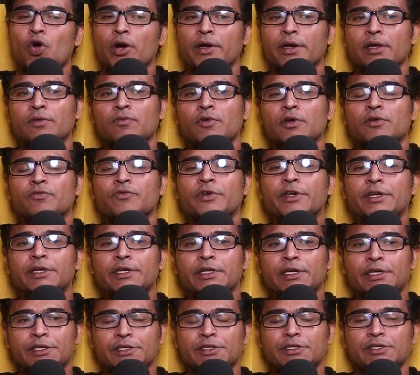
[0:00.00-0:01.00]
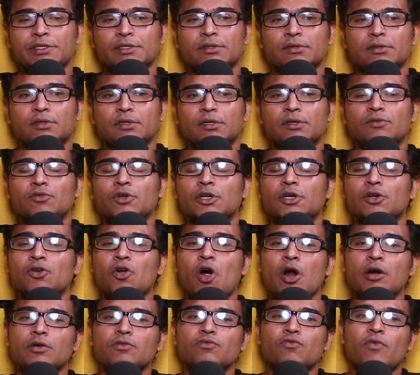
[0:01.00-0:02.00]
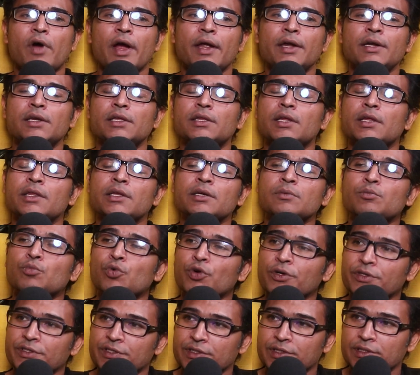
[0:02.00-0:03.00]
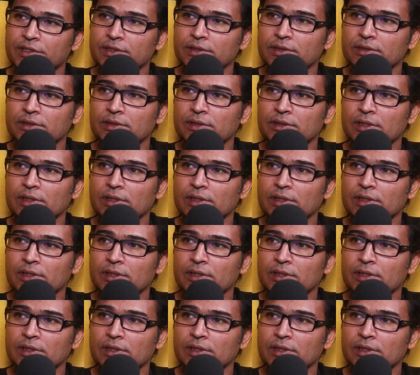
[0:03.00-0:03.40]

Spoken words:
whatever we teach, you will not find in any books.